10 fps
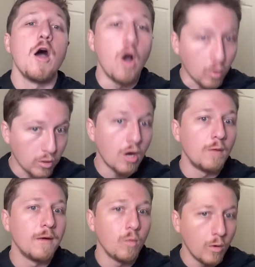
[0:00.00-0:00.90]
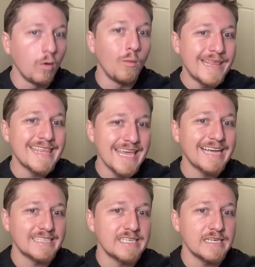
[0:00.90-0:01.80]
Oklahoma will win
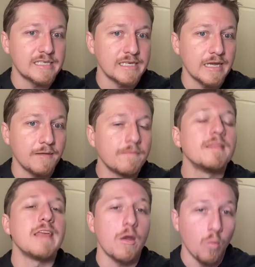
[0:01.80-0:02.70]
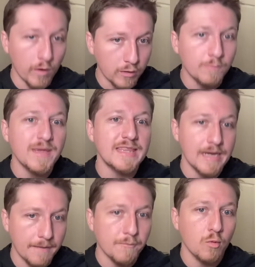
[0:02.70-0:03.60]
the SEC. They will be the
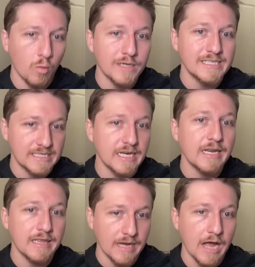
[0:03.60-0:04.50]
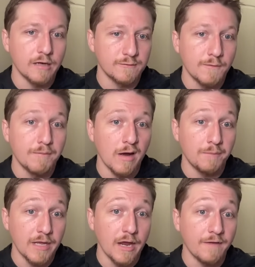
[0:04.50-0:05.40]
number one seed in the college football
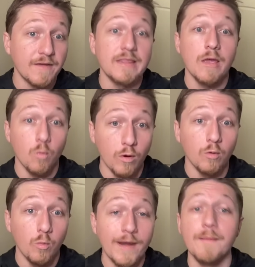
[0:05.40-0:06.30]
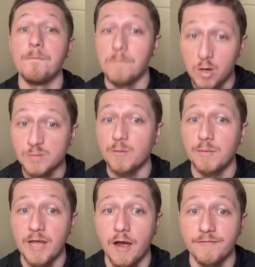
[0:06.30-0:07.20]
playoff, and they will win multiple
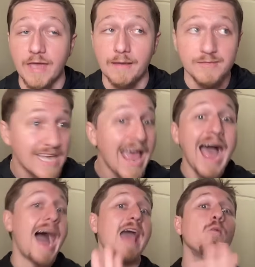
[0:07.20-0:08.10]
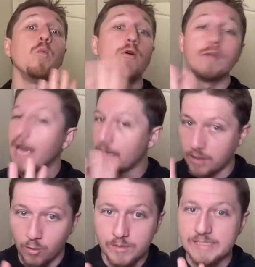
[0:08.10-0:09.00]
playoff games. I will not
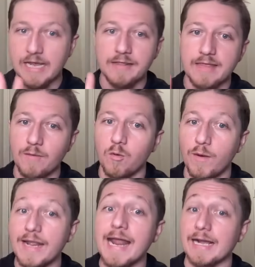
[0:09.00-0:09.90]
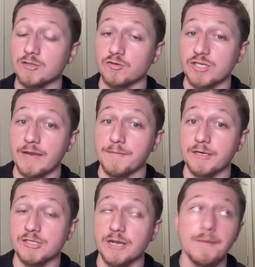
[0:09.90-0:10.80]
go and say that they will win a national
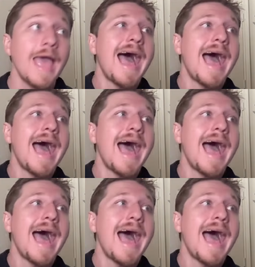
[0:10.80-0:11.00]
championship.